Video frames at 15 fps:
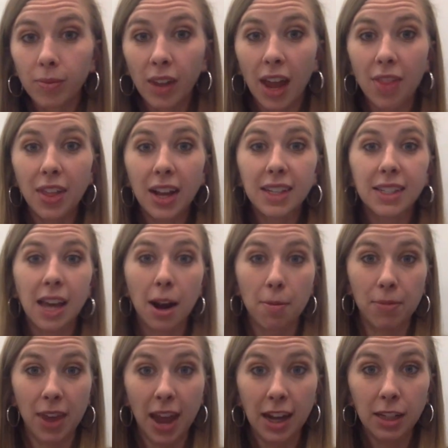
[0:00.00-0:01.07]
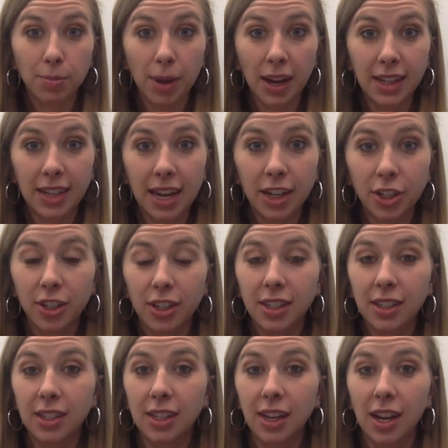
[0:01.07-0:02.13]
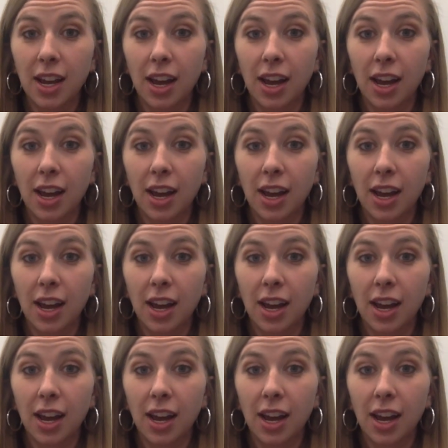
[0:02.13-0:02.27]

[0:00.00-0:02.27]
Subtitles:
and they set up the expectations,